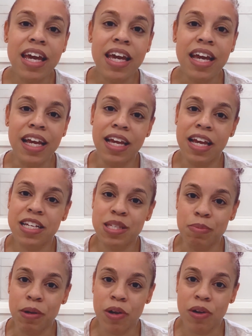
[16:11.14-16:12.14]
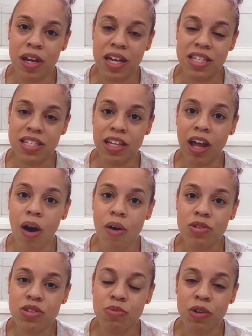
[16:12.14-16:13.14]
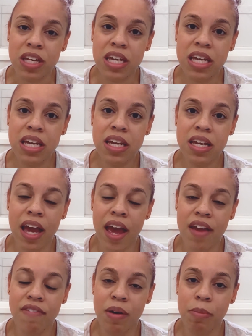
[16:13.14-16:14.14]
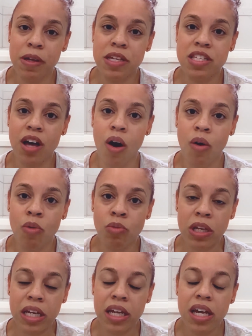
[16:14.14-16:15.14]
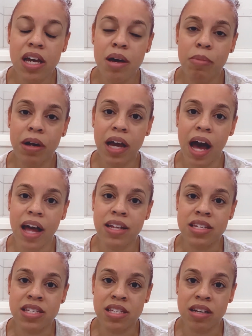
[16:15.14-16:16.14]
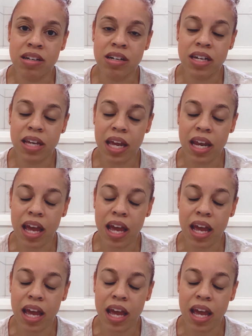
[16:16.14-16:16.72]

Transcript: He experienced loss when He gave up His only begotten Son.